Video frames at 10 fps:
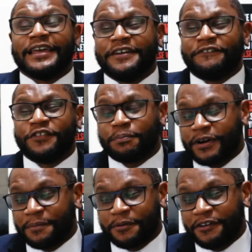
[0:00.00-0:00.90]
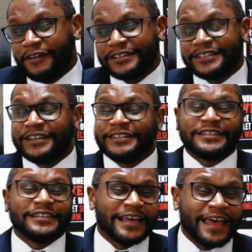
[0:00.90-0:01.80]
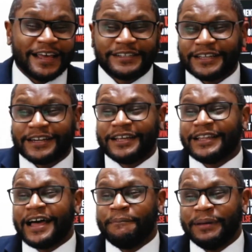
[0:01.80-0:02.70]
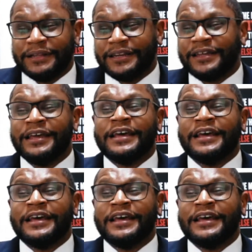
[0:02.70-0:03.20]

if your primary residence is an asset or a liability.